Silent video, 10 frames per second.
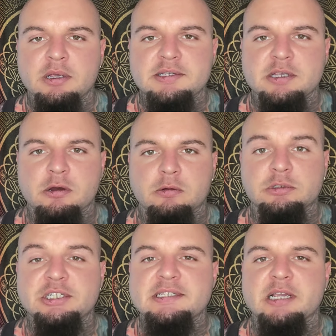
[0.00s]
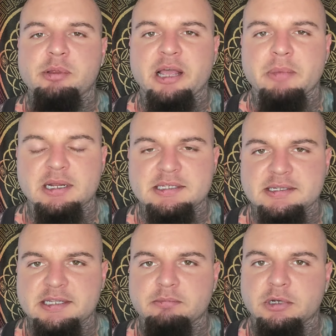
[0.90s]
So just like plant
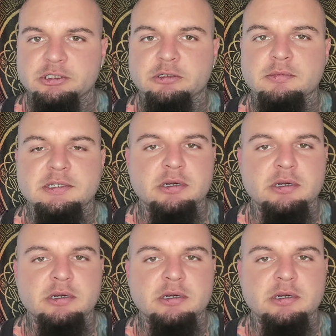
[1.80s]
medicines, like mushrooms